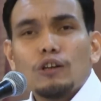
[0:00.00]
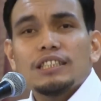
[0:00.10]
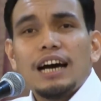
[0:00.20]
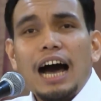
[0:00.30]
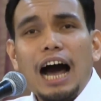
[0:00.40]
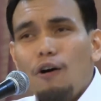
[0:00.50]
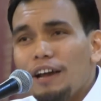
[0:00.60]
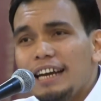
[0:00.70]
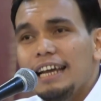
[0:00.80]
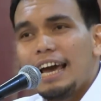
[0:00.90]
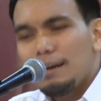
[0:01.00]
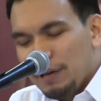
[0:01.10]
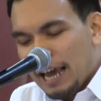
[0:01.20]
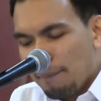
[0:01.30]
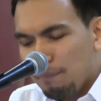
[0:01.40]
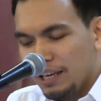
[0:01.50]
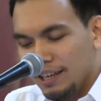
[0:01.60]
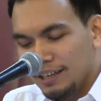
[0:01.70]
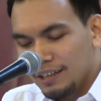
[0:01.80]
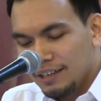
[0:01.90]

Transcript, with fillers: Because how can the end be happy?